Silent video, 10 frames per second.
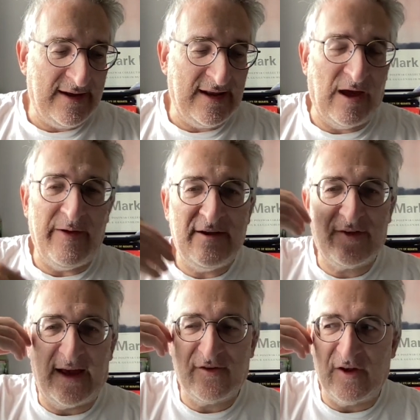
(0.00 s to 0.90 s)
You know, is
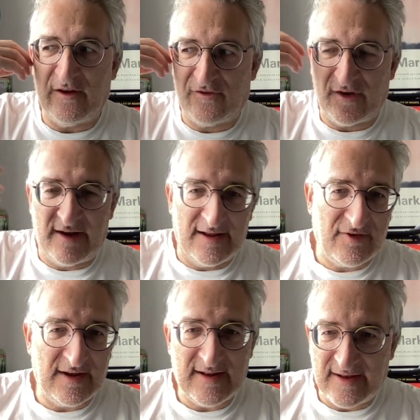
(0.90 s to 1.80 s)
that a
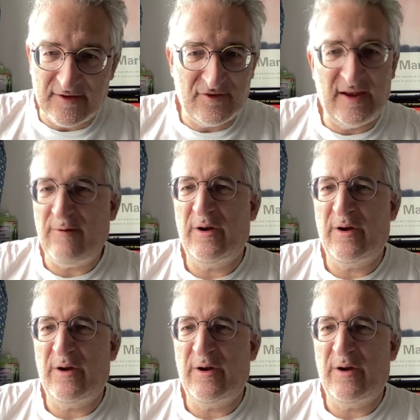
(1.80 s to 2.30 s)
genetic legacy?